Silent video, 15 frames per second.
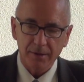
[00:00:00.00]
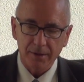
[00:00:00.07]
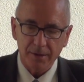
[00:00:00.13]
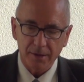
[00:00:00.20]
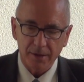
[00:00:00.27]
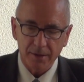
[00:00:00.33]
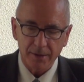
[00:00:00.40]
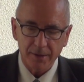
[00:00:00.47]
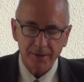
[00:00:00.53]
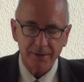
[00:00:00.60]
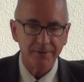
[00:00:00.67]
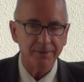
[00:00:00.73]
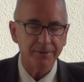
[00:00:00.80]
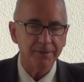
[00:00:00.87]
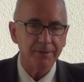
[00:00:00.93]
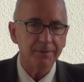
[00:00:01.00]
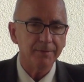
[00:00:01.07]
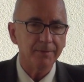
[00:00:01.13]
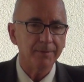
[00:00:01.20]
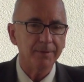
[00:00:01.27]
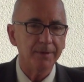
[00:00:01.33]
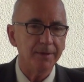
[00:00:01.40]
Because uh,
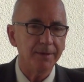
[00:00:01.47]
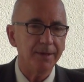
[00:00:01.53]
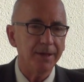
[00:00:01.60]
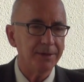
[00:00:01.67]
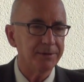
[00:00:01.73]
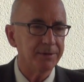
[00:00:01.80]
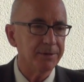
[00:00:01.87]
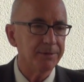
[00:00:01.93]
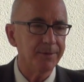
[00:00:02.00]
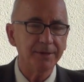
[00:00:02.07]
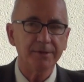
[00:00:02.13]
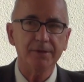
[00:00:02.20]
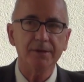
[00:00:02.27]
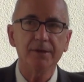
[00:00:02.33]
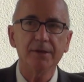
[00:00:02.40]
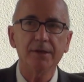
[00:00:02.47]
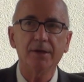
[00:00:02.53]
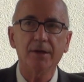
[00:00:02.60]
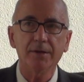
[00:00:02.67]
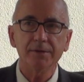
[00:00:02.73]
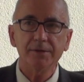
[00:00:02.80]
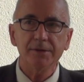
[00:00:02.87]
nature is messy,
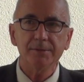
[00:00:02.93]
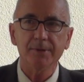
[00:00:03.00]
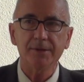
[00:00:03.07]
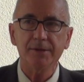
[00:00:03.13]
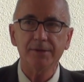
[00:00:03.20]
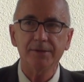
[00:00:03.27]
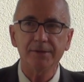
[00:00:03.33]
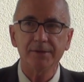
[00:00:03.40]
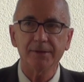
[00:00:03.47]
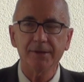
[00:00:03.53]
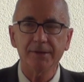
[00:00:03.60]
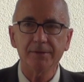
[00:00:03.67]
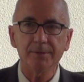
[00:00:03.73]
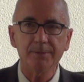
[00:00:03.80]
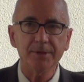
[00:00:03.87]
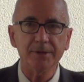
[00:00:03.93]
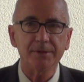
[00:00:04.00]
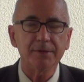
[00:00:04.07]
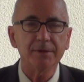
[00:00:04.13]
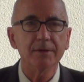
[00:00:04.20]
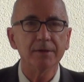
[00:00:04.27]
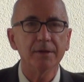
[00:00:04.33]
ecology is messy, it's just the nature of the
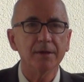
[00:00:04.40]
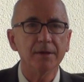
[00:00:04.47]
beast.